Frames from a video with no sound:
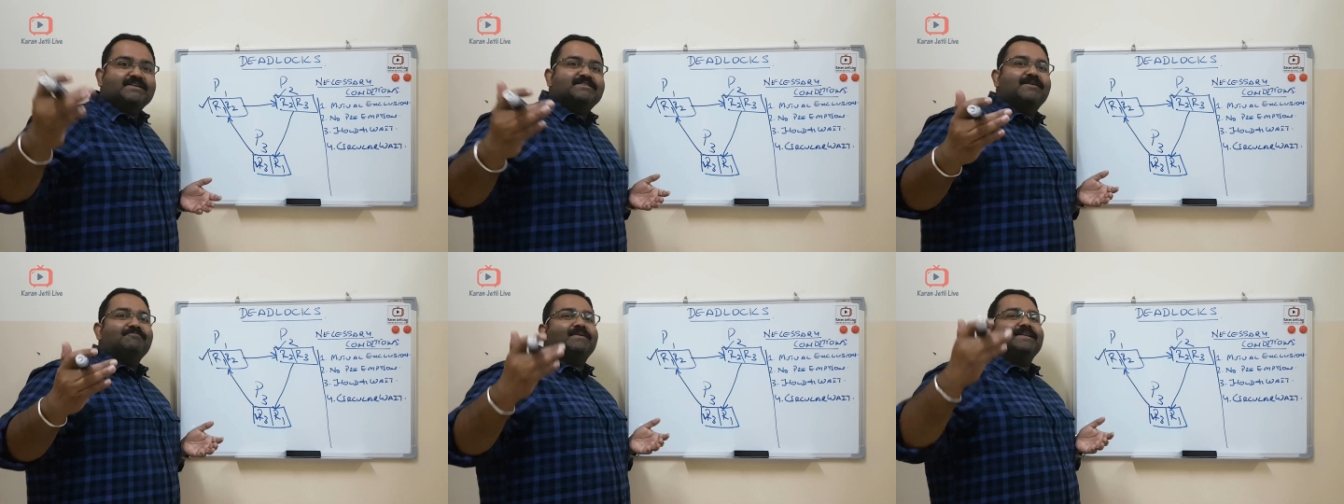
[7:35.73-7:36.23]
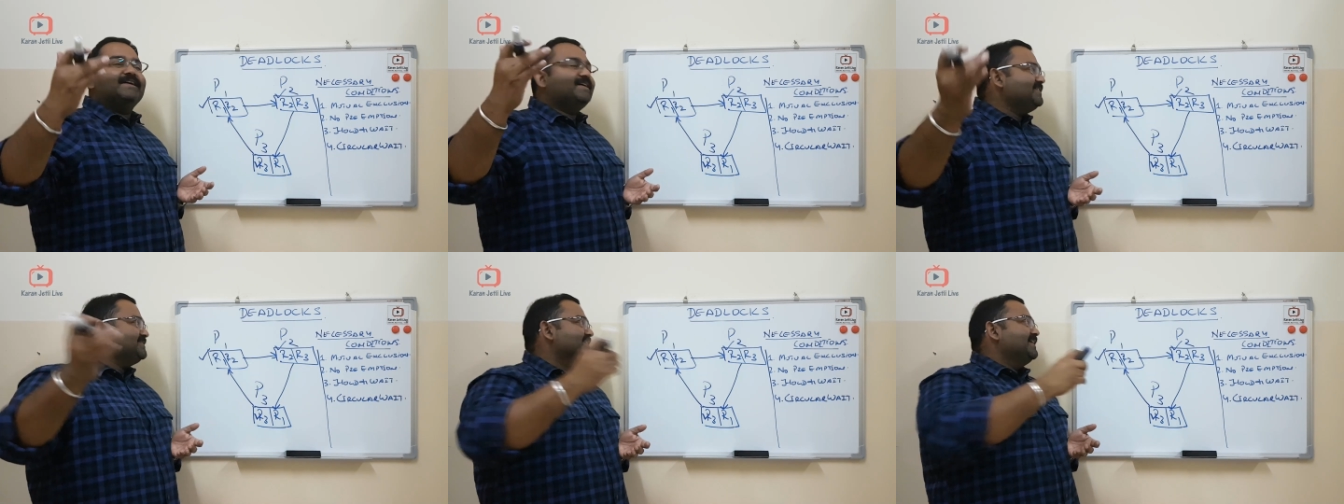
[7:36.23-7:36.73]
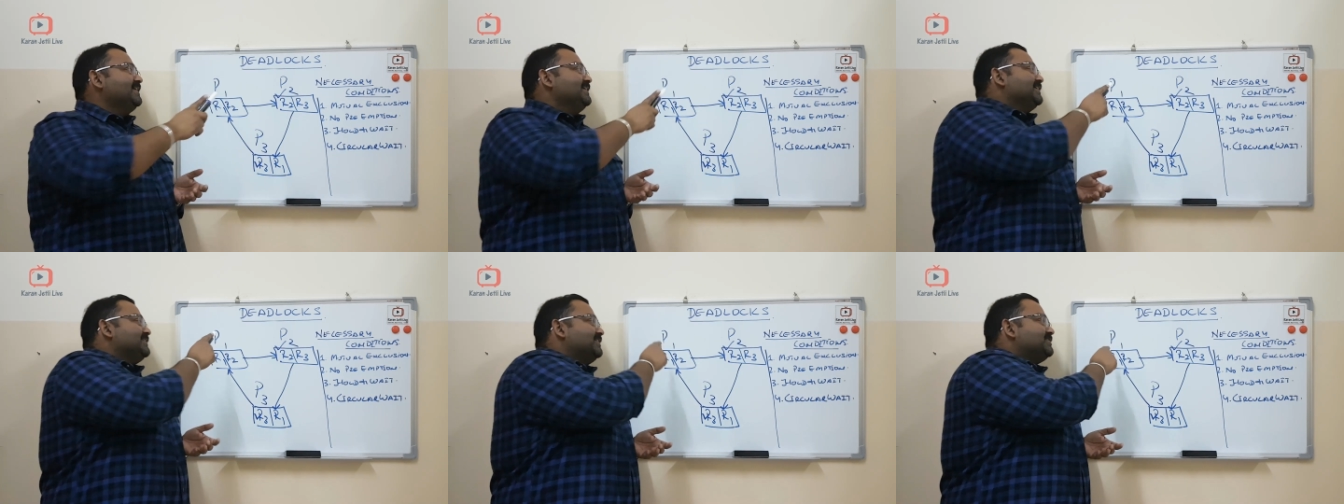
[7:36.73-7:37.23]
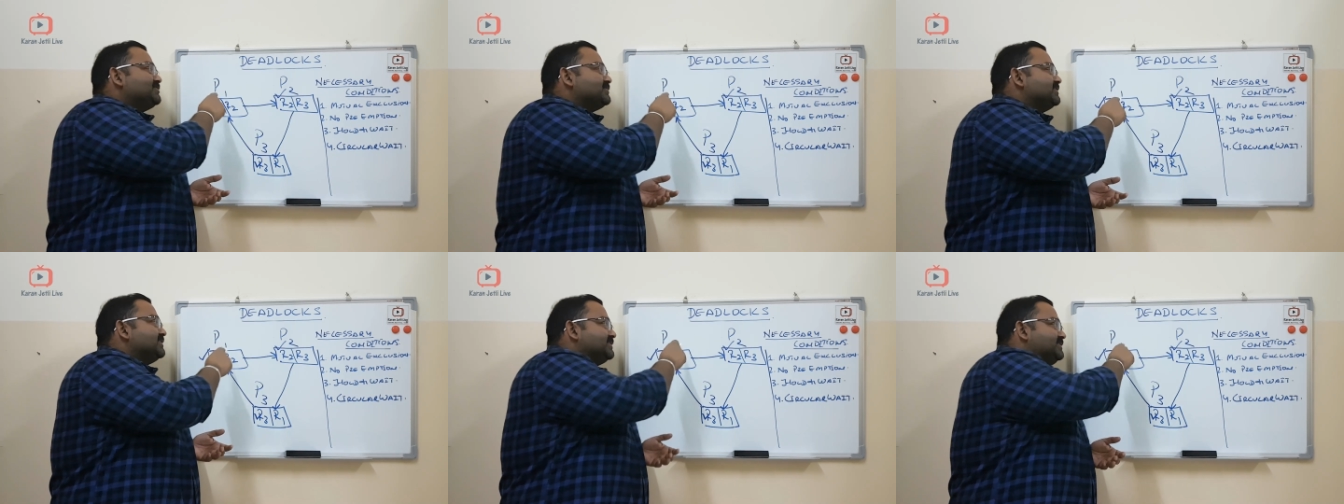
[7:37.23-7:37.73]
example, guys,
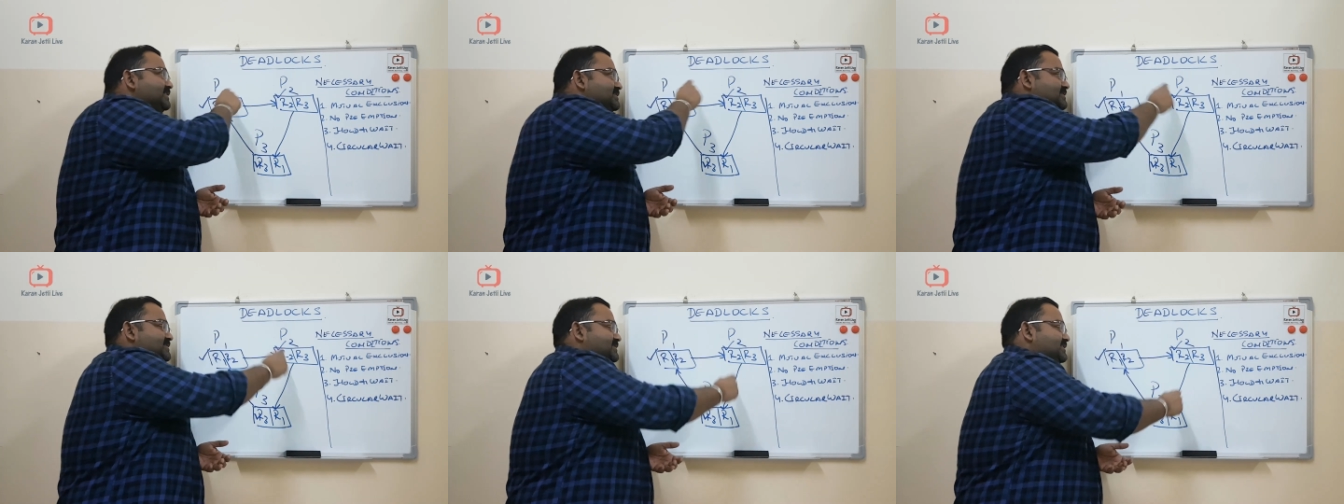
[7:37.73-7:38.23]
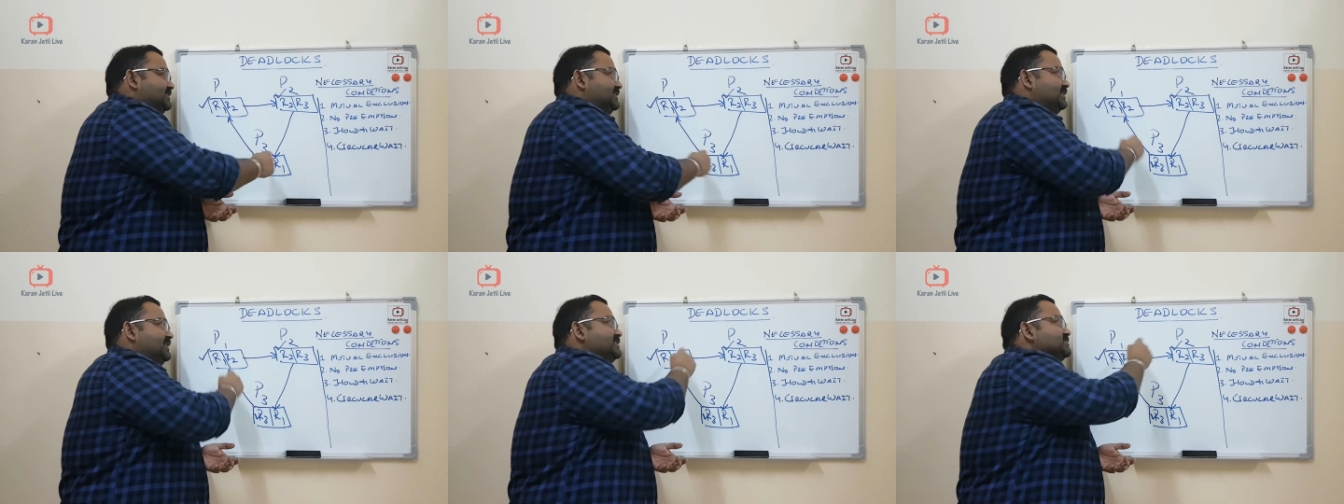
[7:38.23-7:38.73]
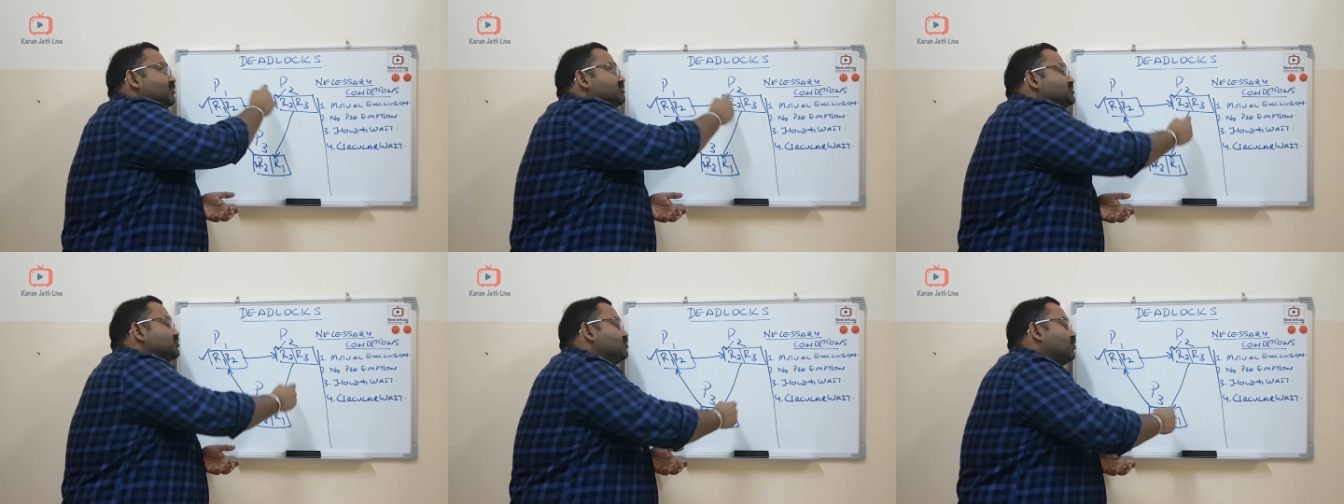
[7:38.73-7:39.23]
there's this is also